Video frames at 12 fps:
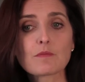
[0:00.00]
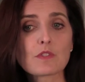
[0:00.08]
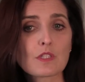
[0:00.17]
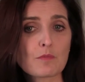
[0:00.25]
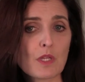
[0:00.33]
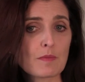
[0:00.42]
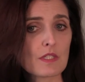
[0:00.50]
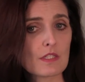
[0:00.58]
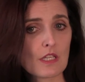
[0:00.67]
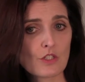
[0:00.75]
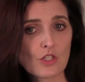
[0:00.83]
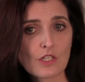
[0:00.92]
Sometimes it's
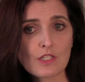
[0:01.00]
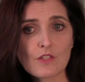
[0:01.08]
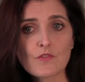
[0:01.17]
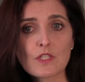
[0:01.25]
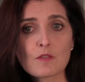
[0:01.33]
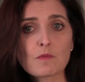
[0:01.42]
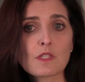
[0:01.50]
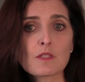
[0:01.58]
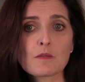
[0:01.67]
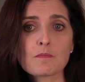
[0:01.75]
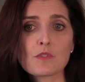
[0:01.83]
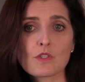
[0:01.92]
digestive
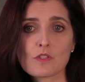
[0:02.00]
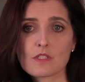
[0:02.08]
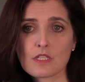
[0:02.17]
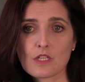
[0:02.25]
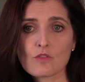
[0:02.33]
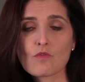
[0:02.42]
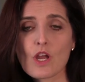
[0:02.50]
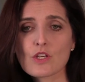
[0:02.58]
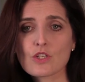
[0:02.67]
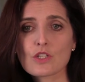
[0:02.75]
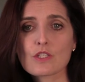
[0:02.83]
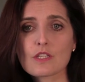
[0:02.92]
symptoms, skin
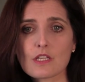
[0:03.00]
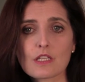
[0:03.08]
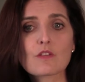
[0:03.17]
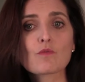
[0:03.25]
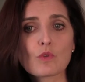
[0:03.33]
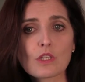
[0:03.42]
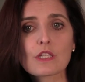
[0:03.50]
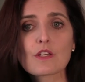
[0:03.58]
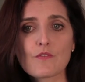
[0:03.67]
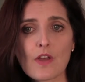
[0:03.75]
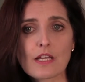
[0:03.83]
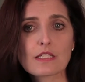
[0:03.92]
rashes. It can really
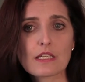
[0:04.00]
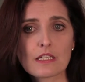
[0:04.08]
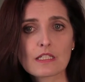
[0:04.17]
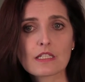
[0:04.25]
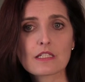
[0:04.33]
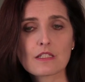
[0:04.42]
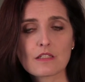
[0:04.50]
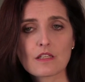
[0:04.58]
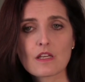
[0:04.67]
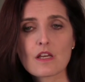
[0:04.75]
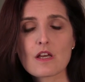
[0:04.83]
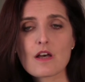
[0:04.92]
affect any
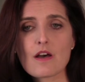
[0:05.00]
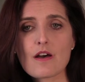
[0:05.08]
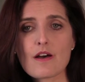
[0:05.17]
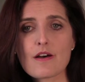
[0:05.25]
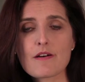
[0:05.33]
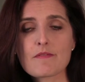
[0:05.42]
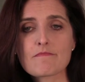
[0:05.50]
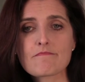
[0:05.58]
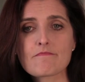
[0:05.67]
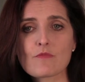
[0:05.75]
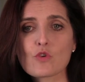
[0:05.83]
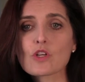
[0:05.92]

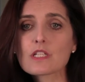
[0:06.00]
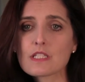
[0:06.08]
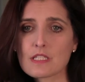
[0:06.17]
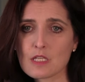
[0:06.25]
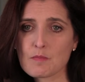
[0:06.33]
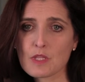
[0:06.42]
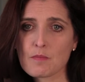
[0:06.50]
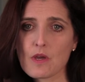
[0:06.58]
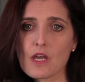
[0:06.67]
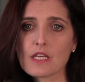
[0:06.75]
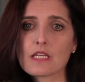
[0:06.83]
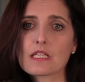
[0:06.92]
organ system in the
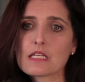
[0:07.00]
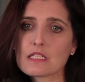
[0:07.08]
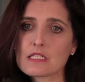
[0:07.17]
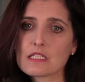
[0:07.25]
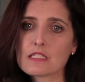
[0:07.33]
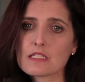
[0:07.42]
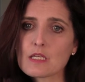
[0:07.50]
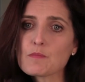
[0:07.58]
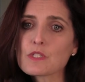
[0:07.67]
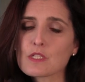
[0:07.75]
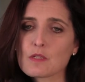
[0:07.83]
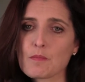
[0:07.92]
body, and it
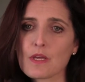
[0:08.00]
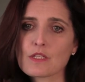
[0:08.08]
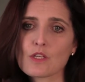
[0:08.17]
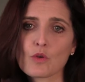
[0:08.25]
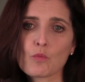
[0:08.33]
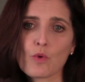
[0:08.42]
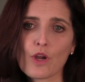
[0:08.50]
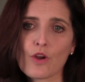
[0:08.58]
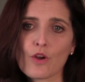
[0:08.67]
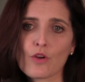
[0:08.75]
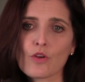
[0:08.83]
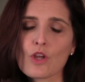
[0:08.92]
seems to depend on
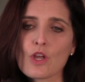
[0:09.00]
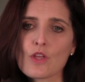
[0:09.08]
where